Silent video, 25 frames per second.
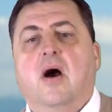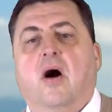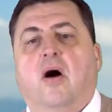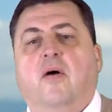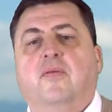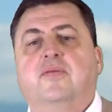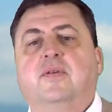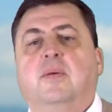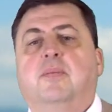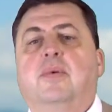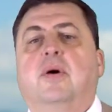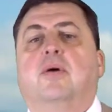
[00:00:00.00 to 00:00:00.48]

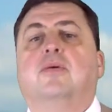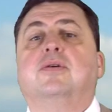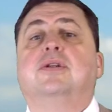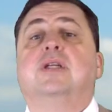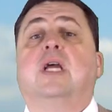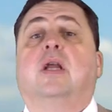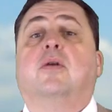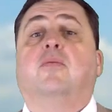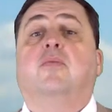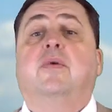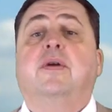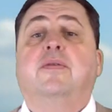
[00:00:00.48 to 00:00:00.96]
of the
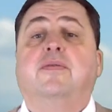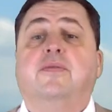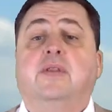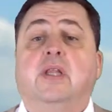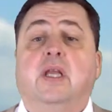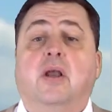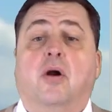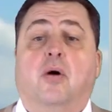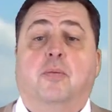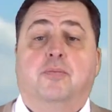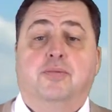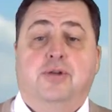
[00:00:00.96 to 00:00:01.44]
project with
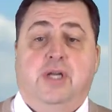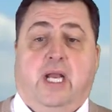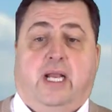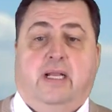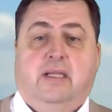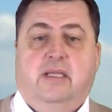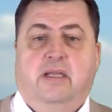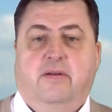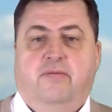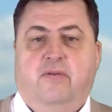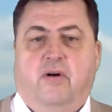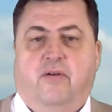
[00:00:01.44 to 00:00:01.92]
the
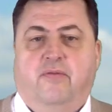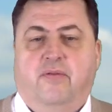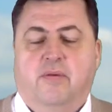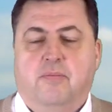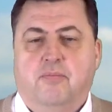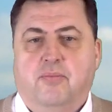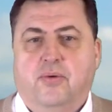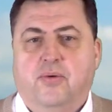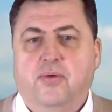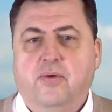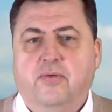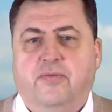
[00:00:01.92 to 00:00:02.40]
objective of
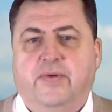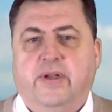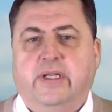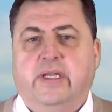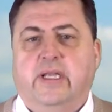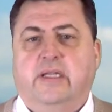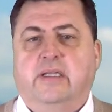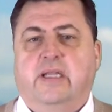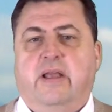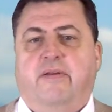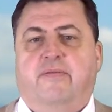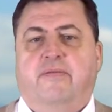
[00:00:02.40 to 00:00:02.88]
improving
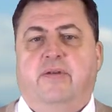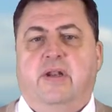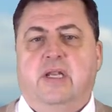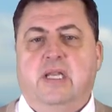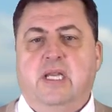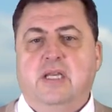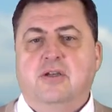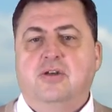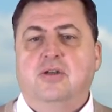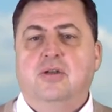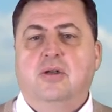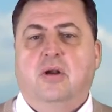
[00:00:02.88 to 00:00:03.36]
the
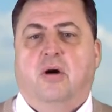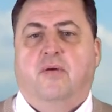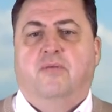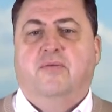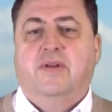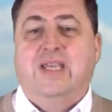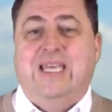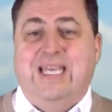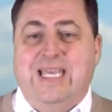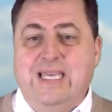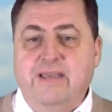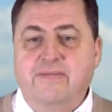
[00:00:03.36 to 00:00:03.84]
definition
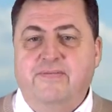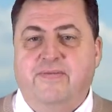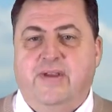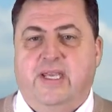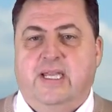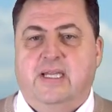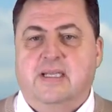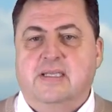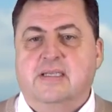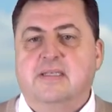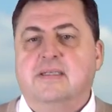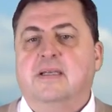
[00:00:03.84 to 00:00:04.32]
of key
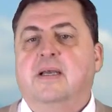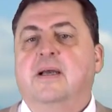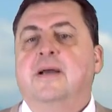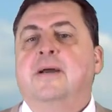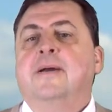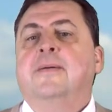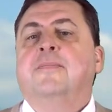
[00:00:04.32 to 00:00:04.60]
veins